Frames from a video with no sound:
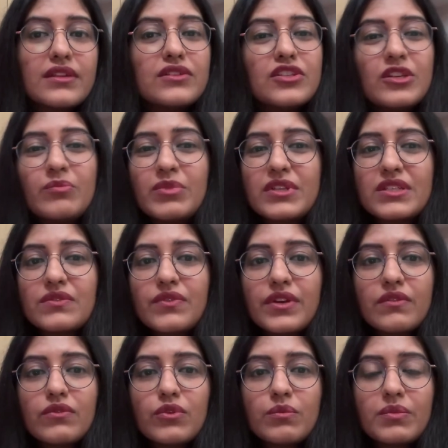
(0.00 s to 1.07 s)
The cheapest
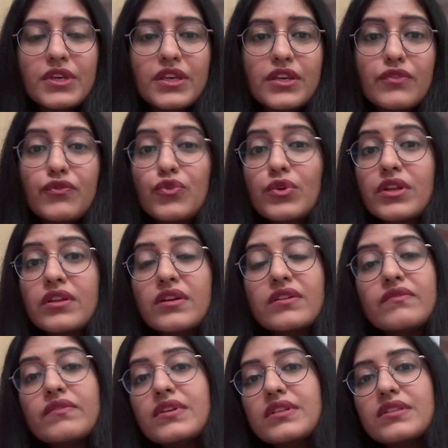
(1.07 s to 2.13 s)
way would be if you can
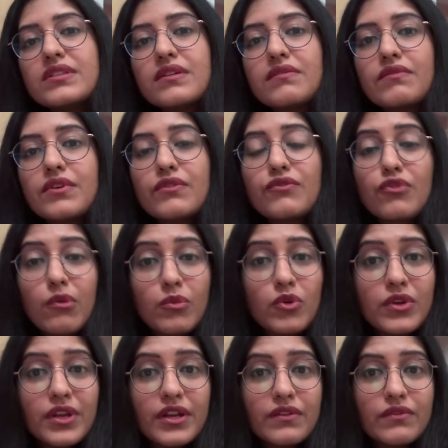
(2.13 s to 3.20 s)
convince someone from
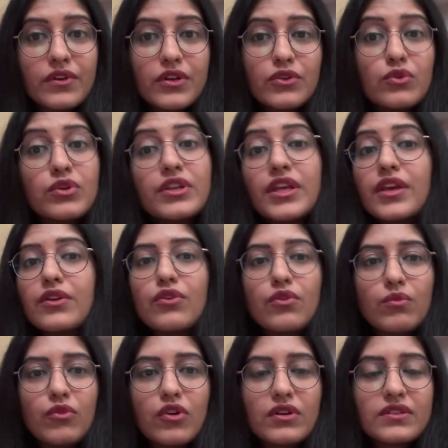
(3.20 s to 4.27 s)
your network to take
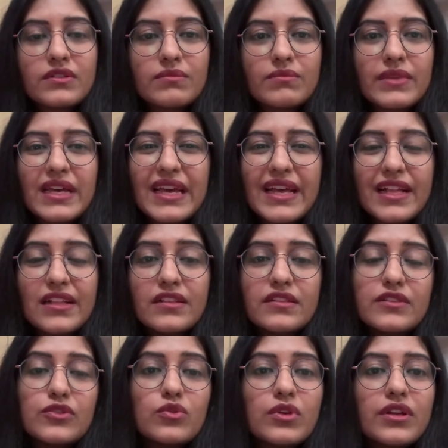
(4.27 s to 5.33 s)
your mocks.
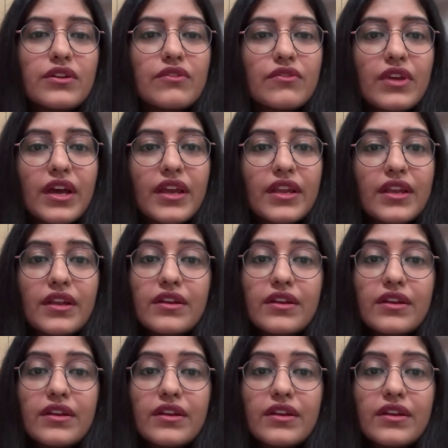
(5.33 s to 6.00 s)
Else, you can try